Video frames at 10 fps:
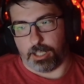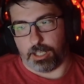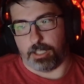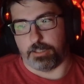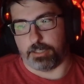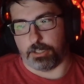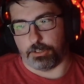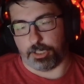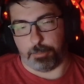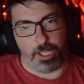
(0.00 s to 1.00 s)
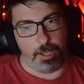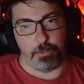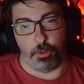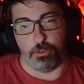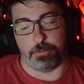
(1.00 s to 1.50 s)
until she
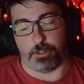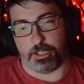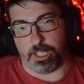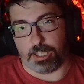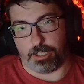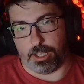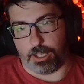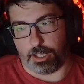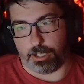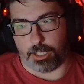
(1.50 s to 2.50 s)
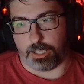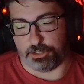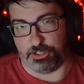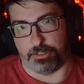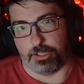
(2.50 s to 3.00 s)
became useful again, and I guess
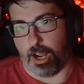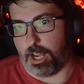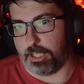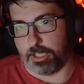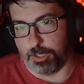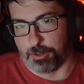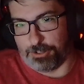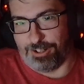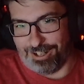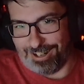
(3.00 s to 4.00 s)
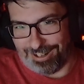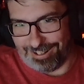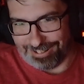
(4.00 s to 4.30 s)
she's not anymore.